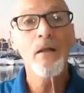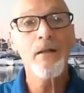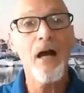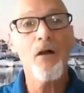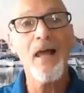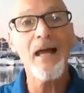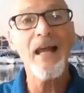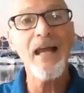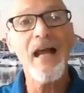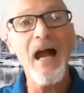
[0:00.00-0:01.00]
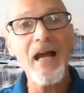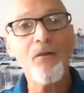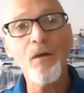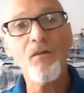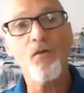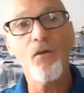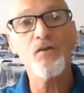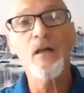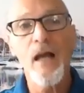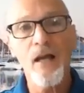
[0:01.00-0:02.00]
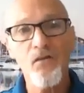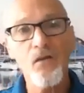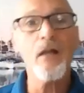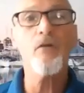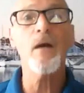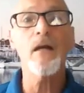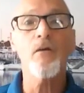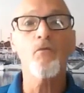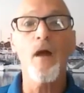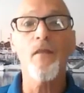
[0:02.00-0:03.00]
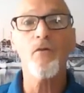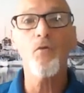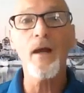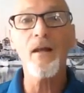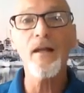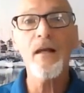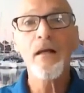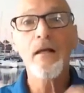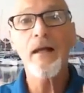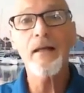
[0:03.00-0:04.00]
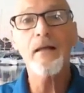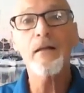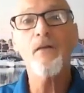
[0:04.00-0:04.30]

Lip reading: Now, that AI research accelerated rather quickly, and it